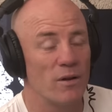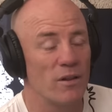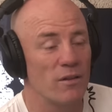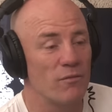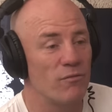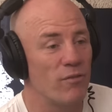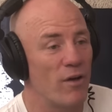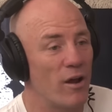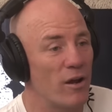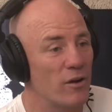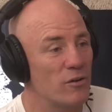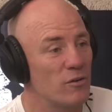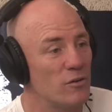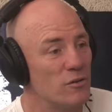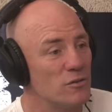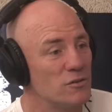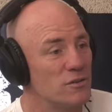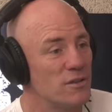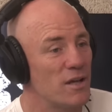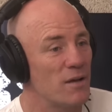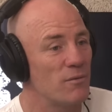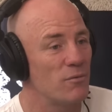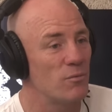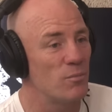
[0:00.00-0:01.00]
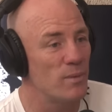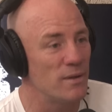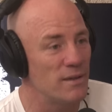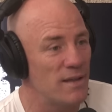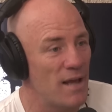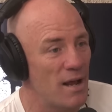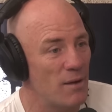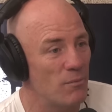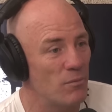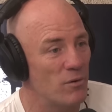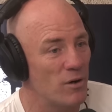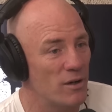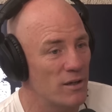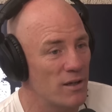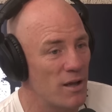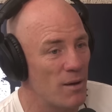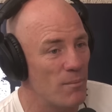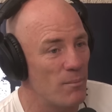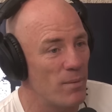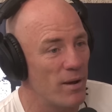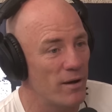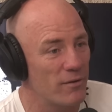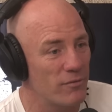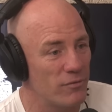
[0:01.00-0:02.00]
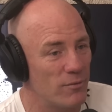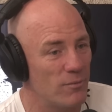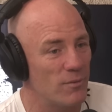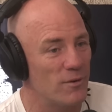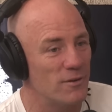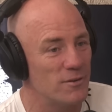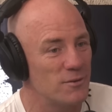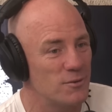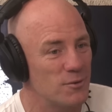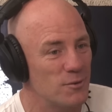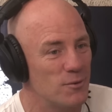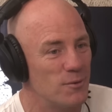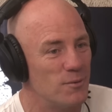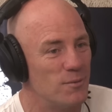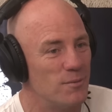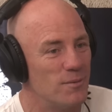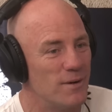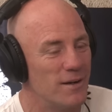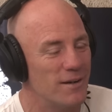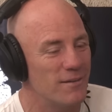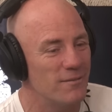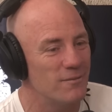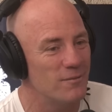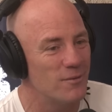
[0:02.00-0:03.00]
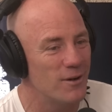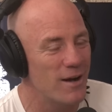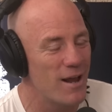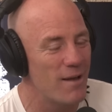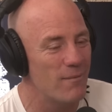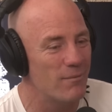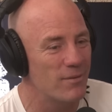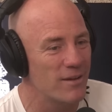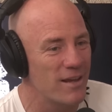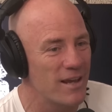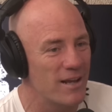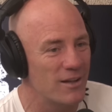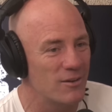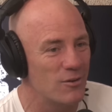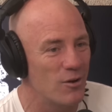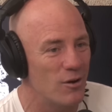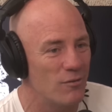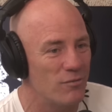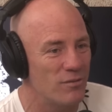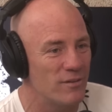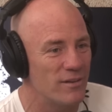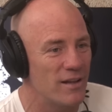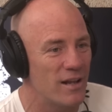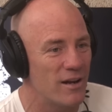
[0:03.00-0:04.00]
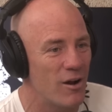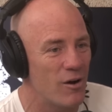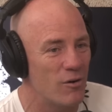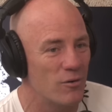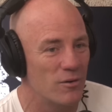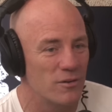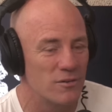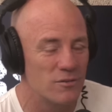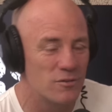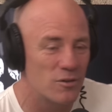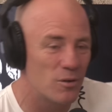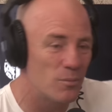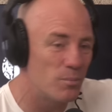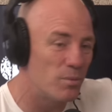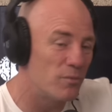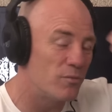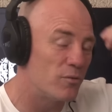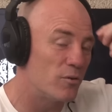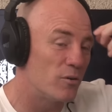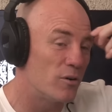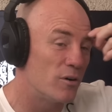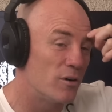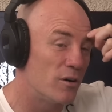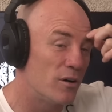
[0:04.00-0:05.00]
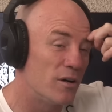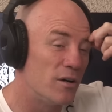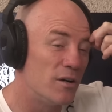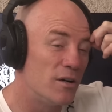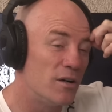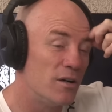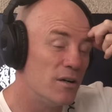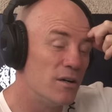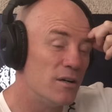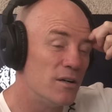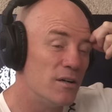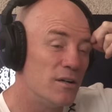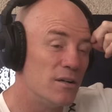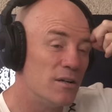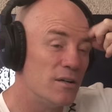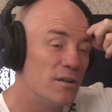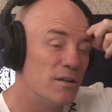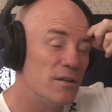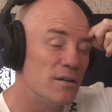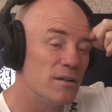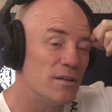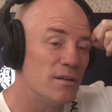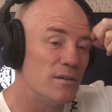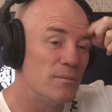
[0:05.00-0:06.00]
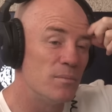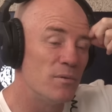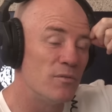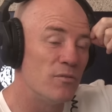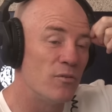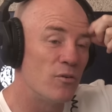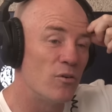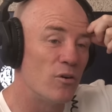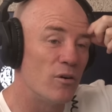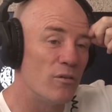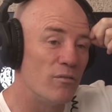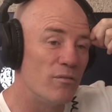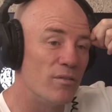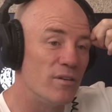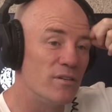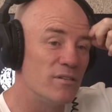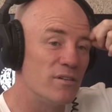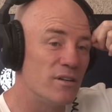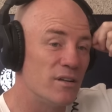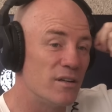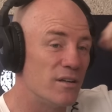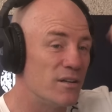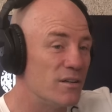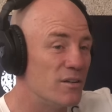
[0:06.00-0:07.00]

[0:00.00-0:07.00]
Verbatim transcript: one of the phone calls having me dad when I come back from I saw one what app kicked off in that holding cell before before I visit